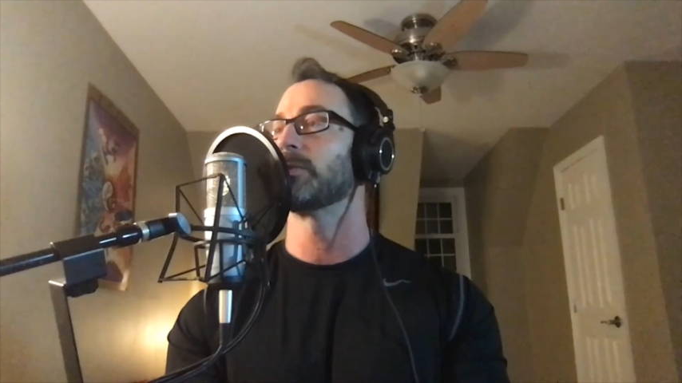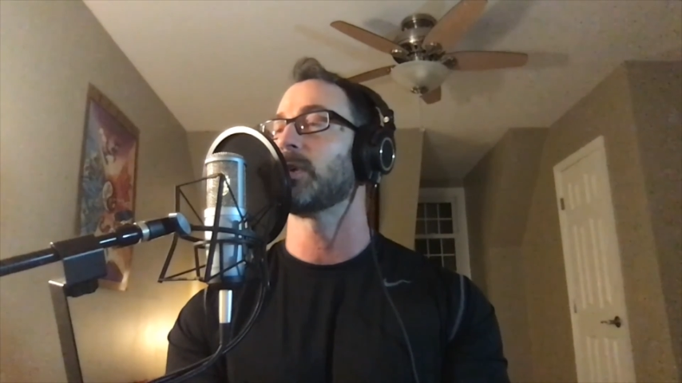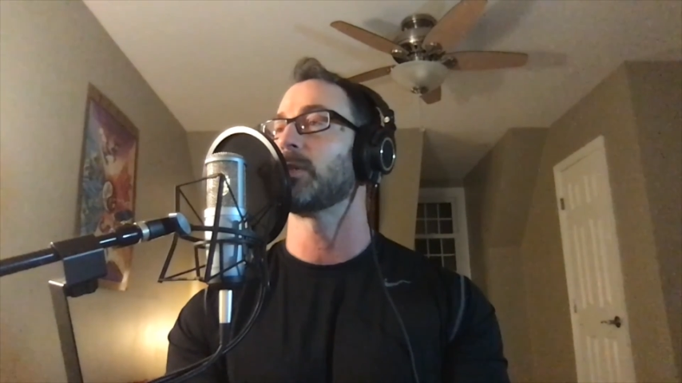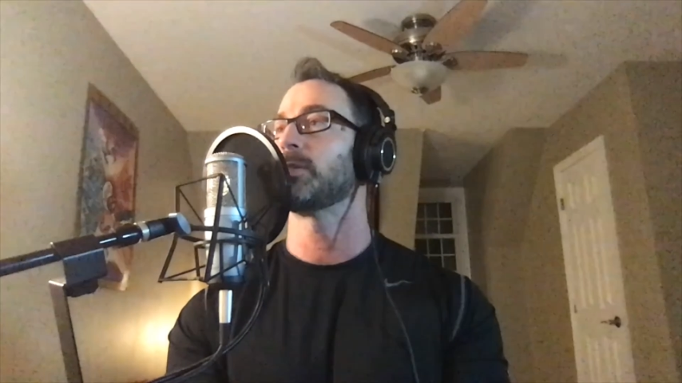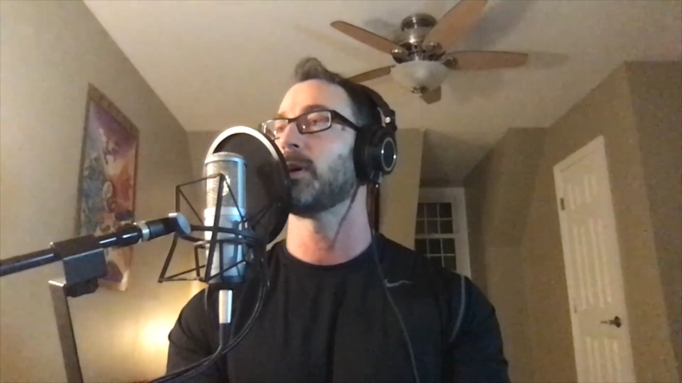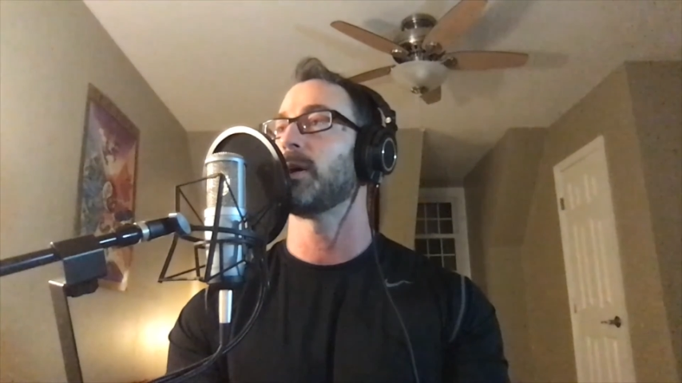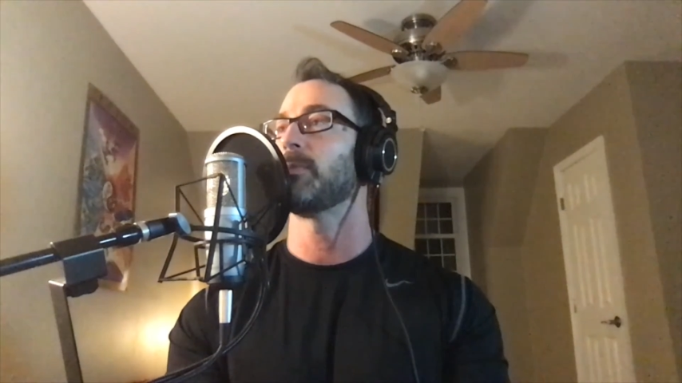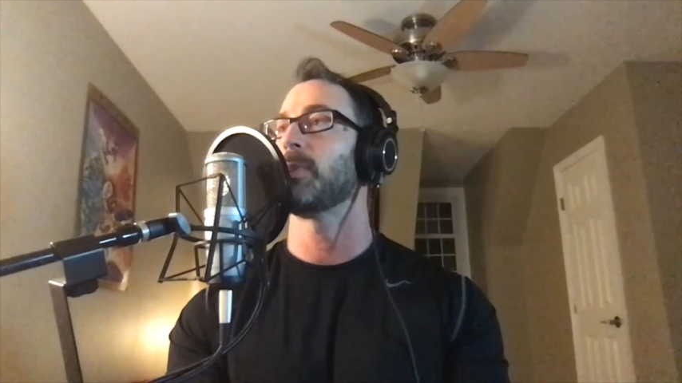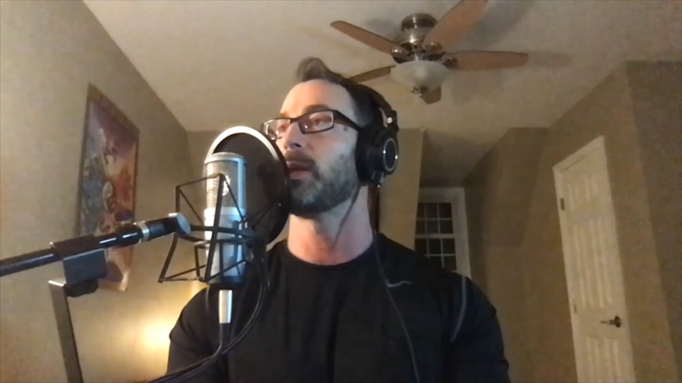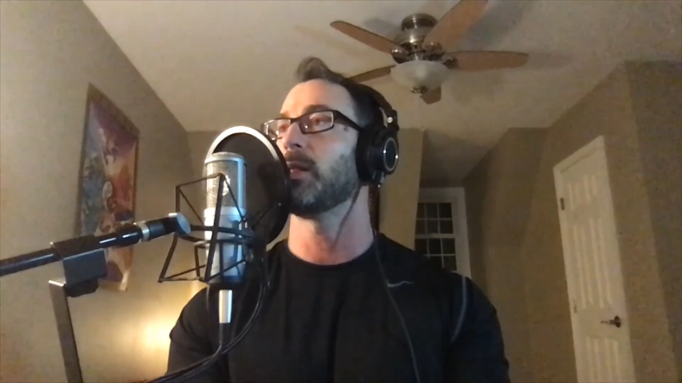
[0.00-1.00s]
all the time
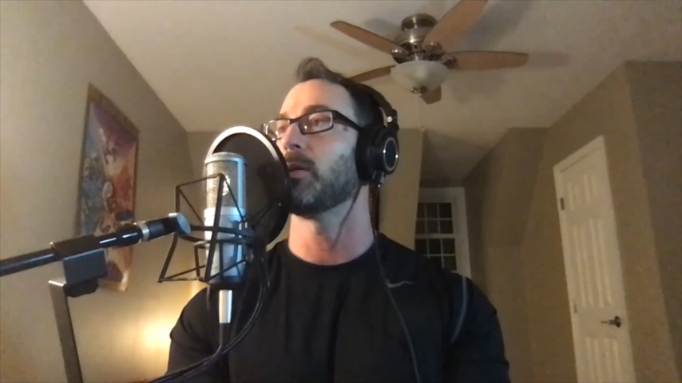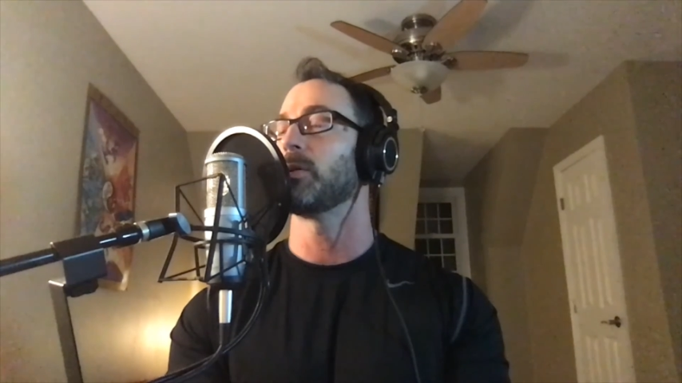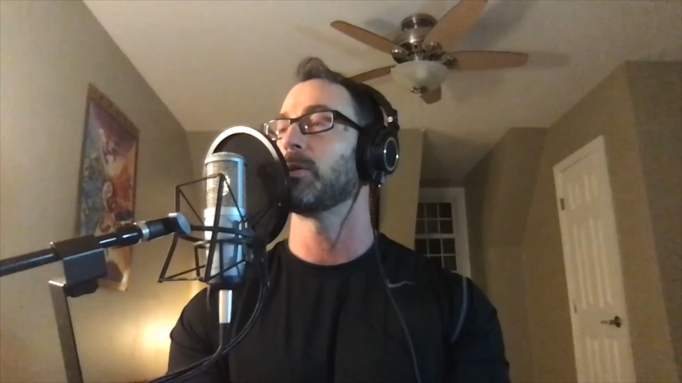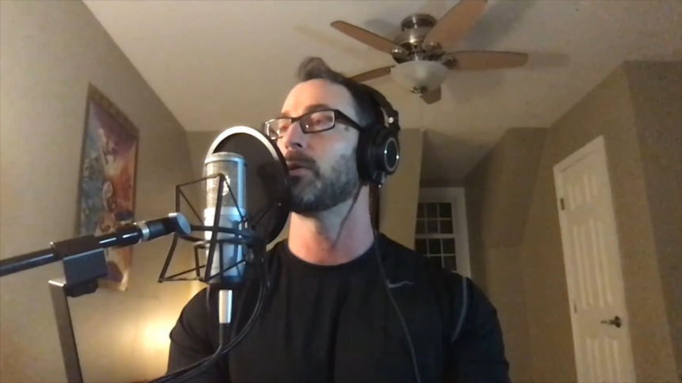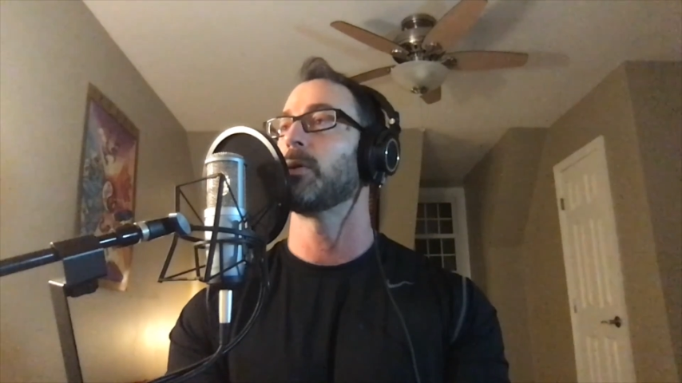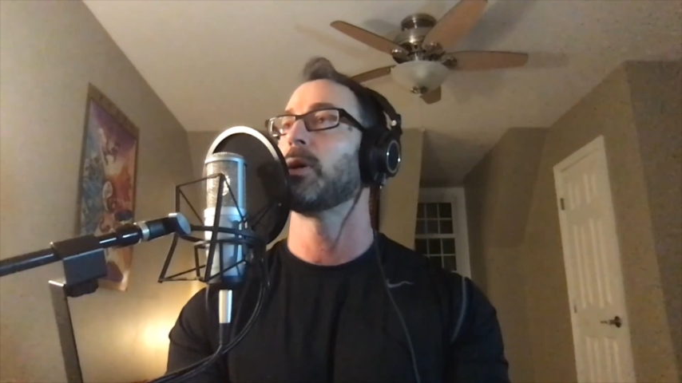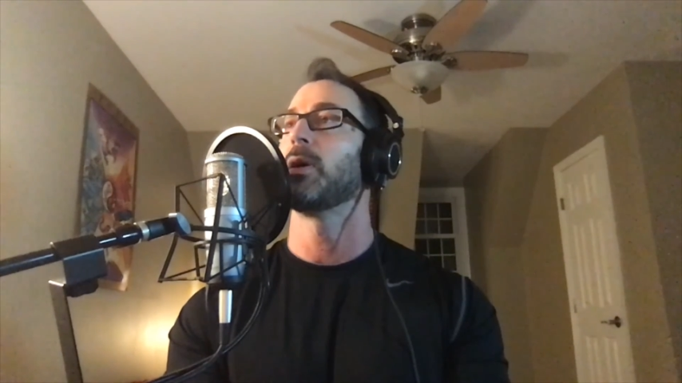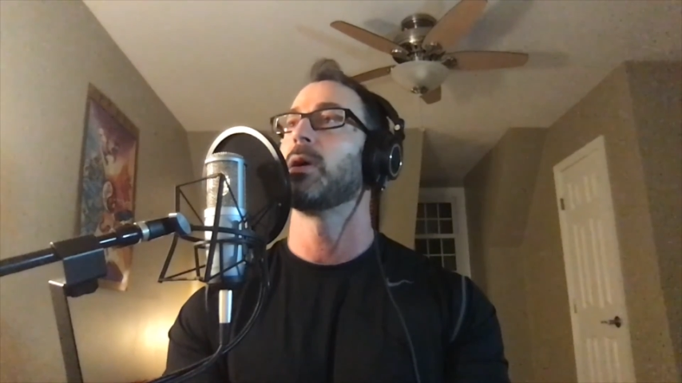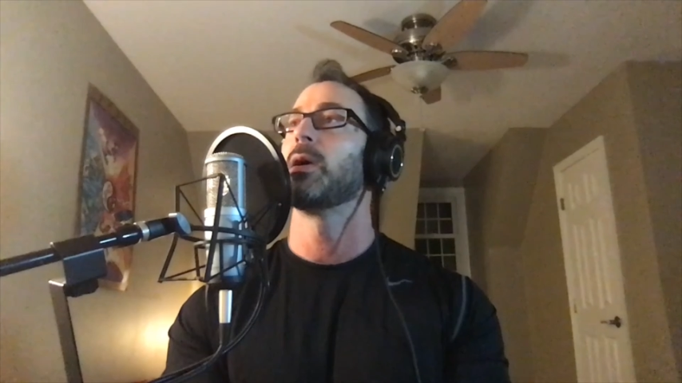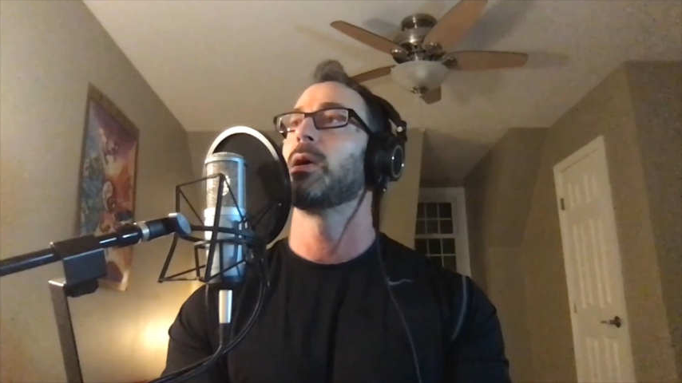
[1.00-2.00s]
any longer.
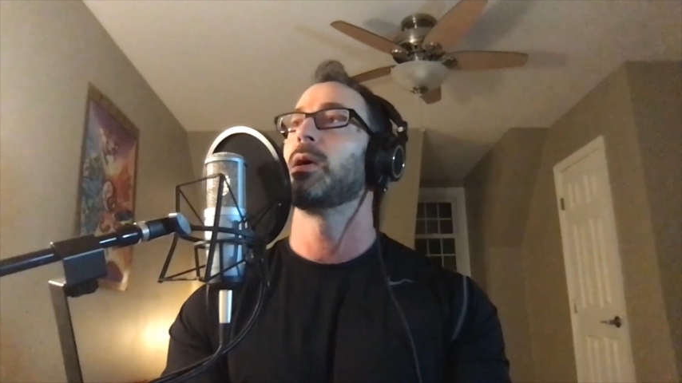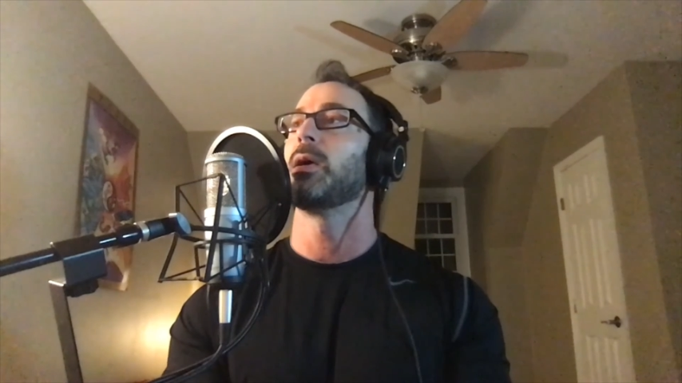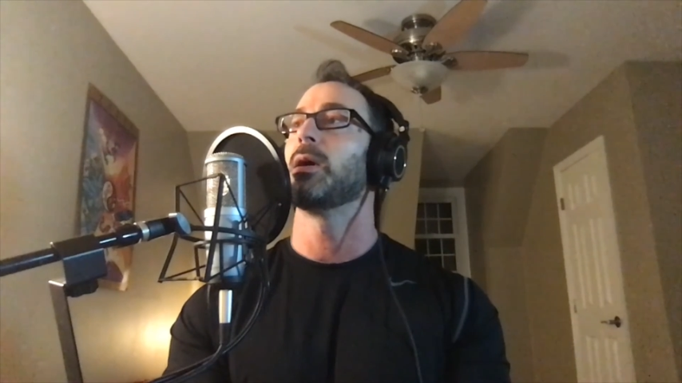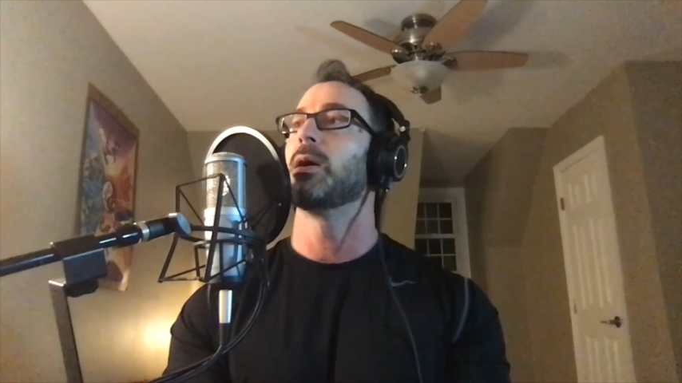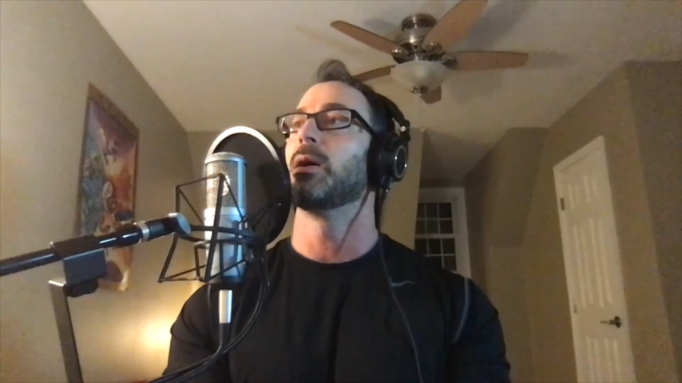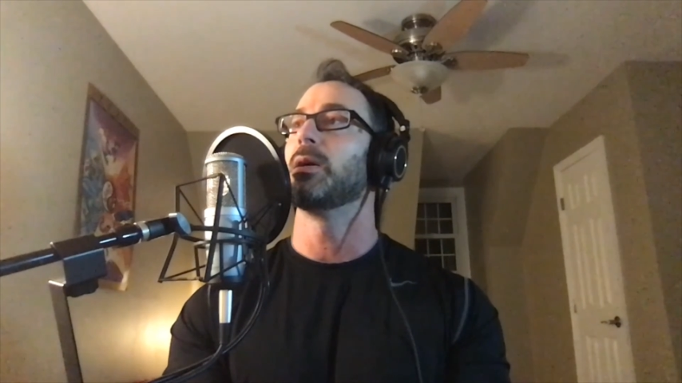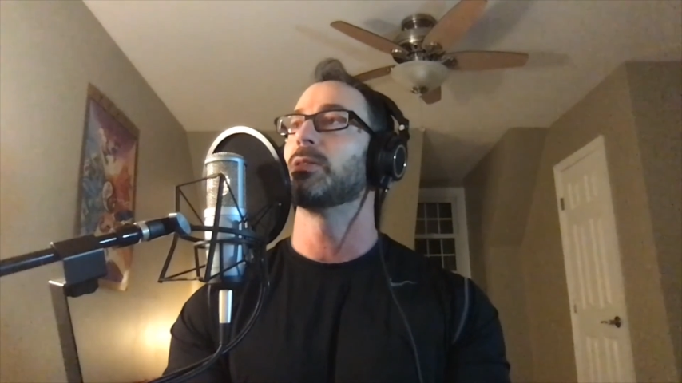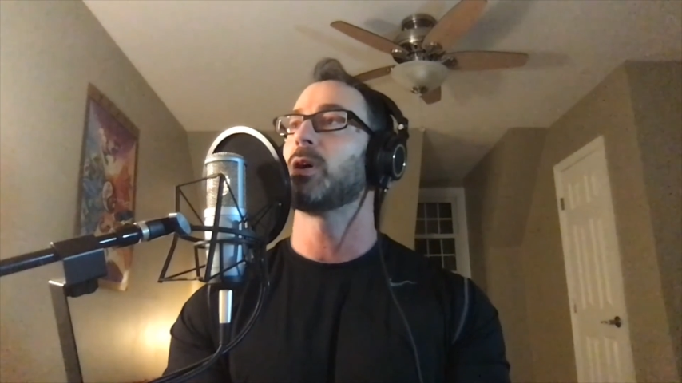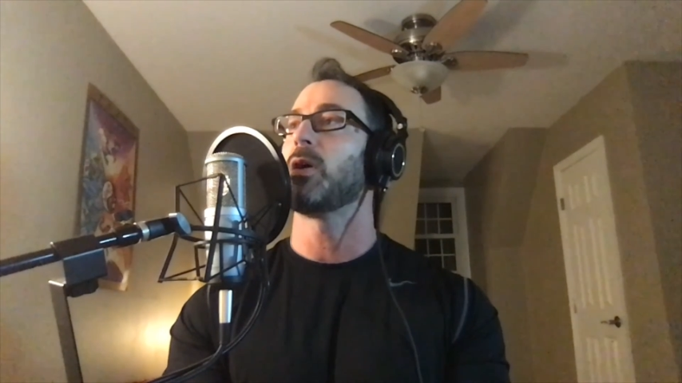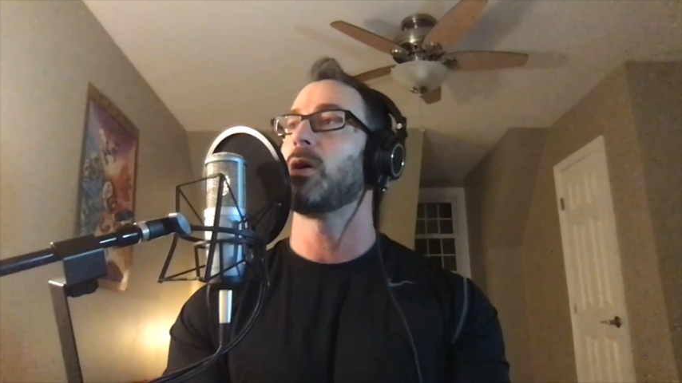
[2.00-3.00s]
It's
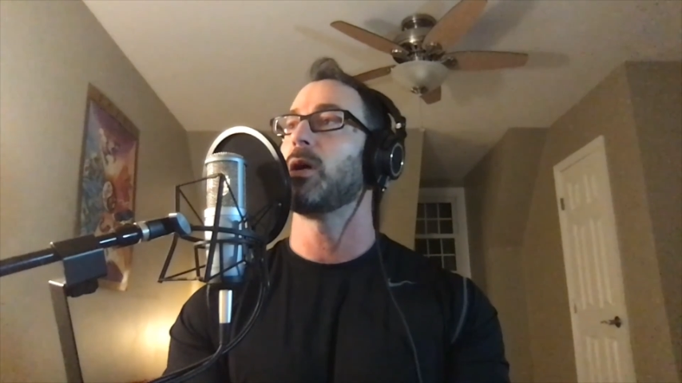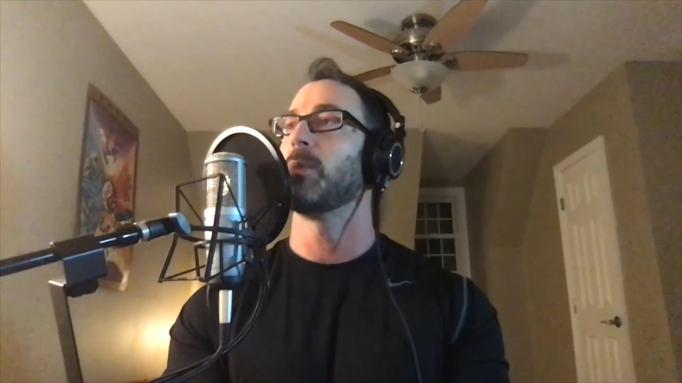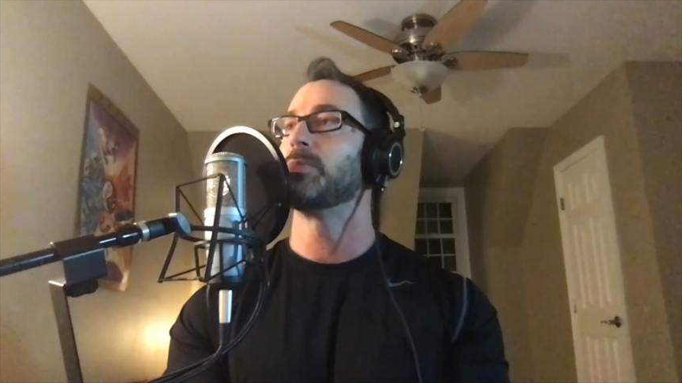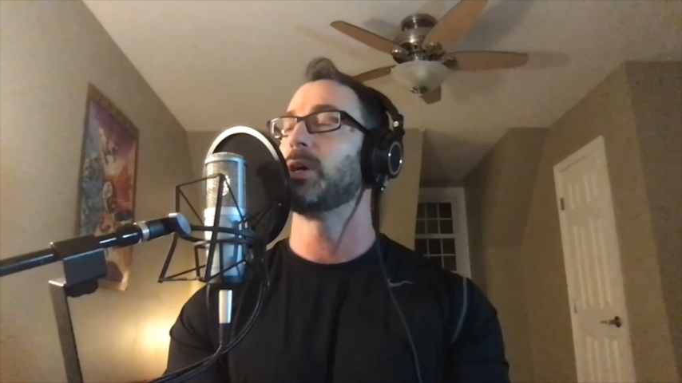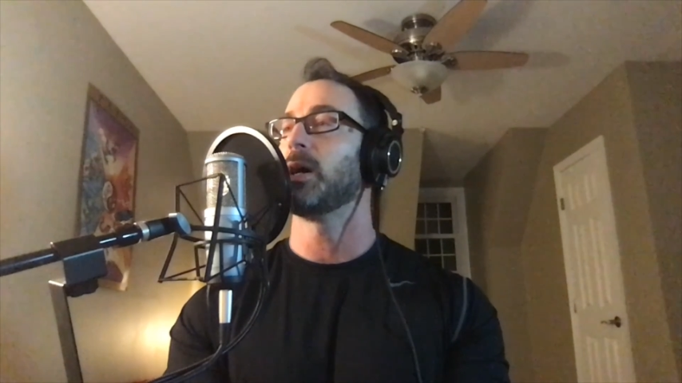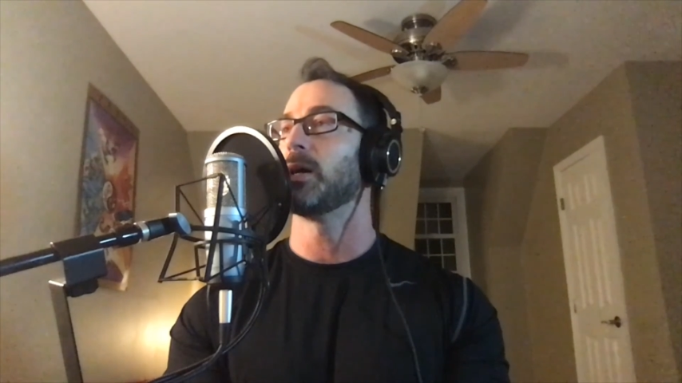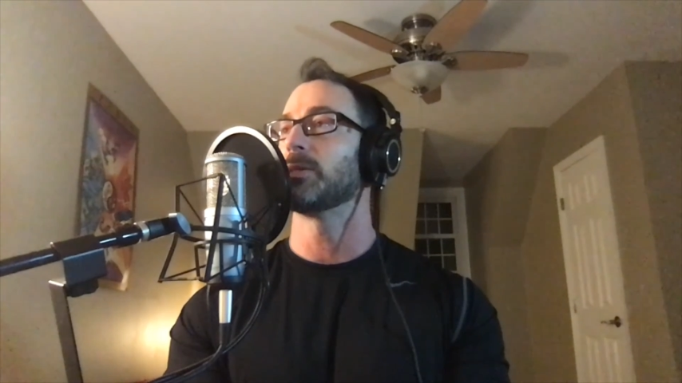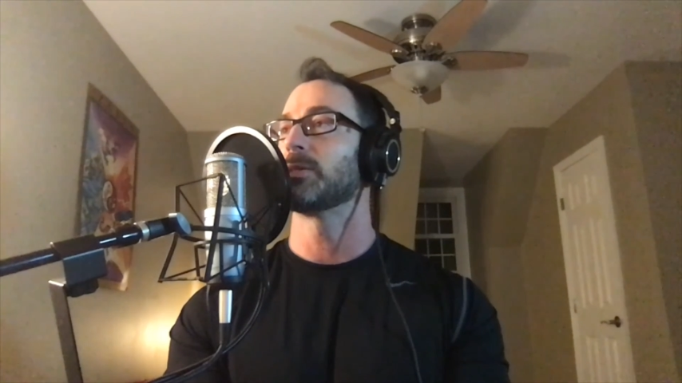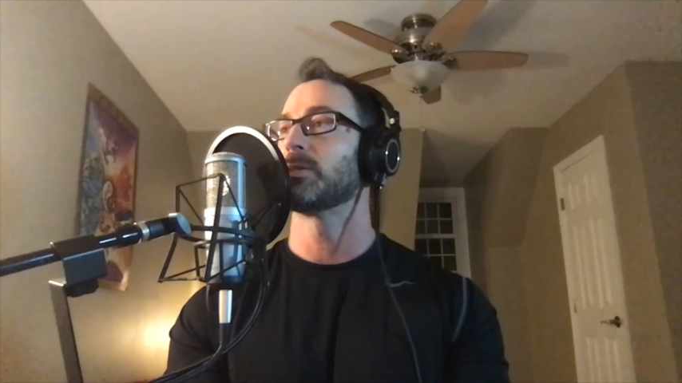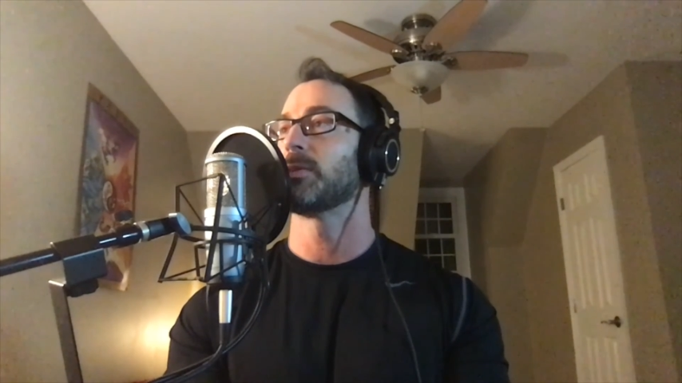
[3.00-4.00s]
all up to us.